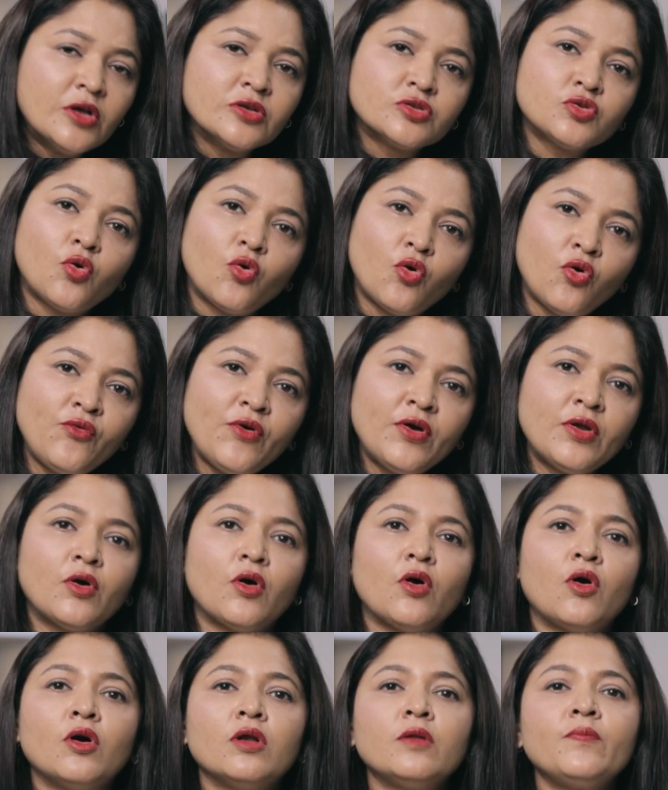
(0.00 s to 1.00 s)
So,
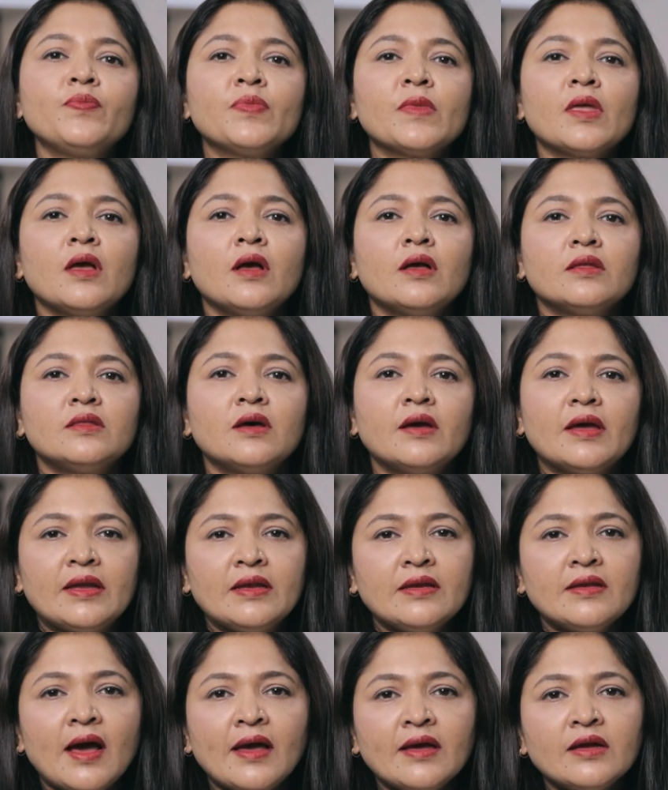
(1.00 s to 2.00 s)
overall the
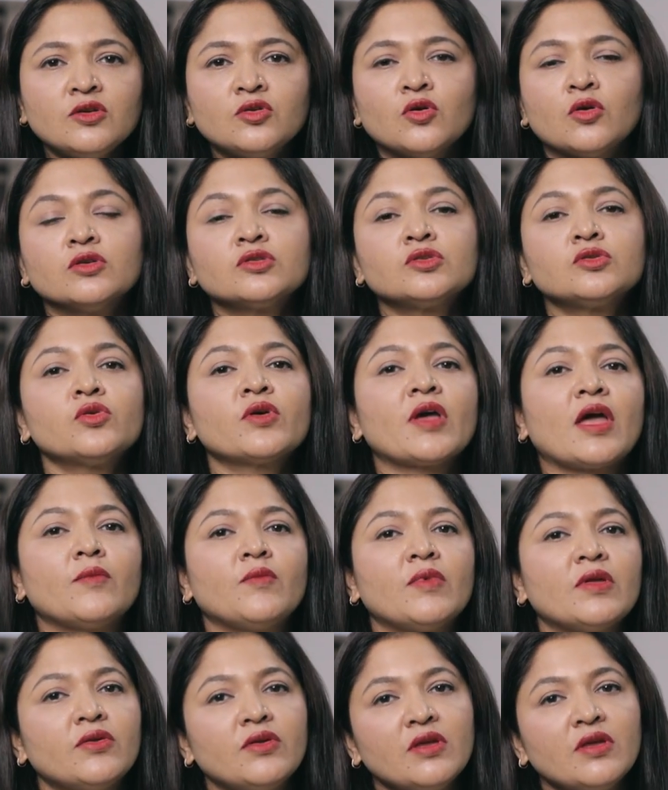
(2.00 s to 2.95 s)
entire torso can be